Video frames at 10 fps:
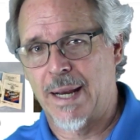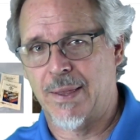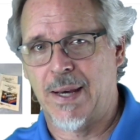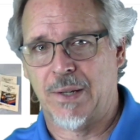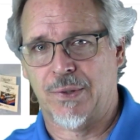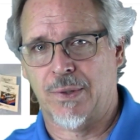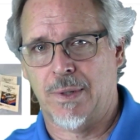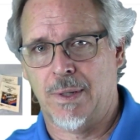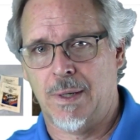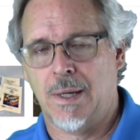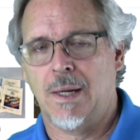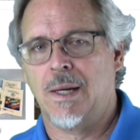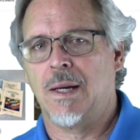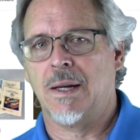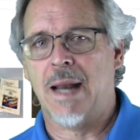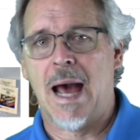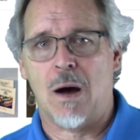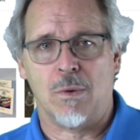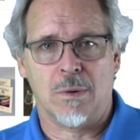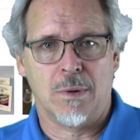this.
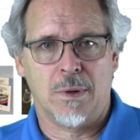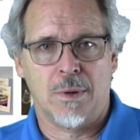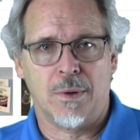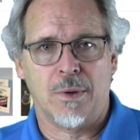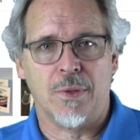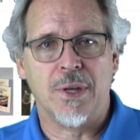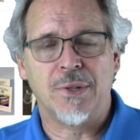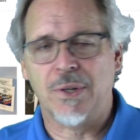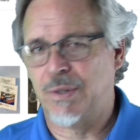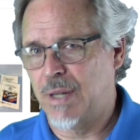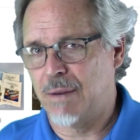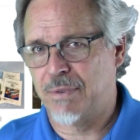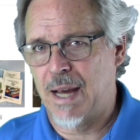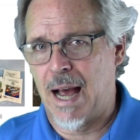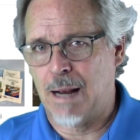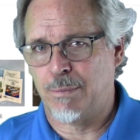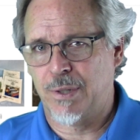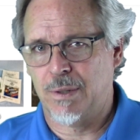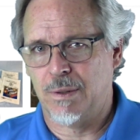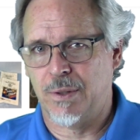Now, this is tough
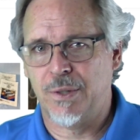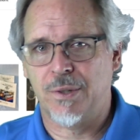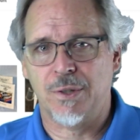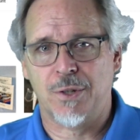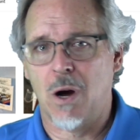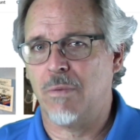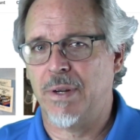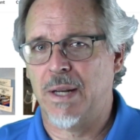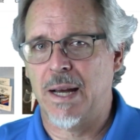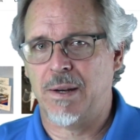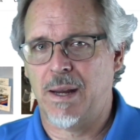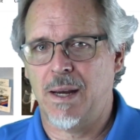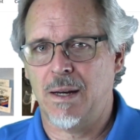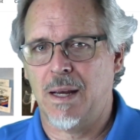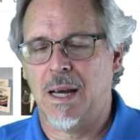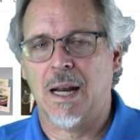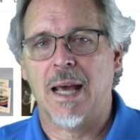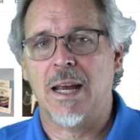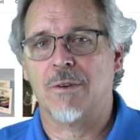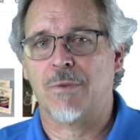times. This is COVID-19, and I
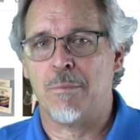hear from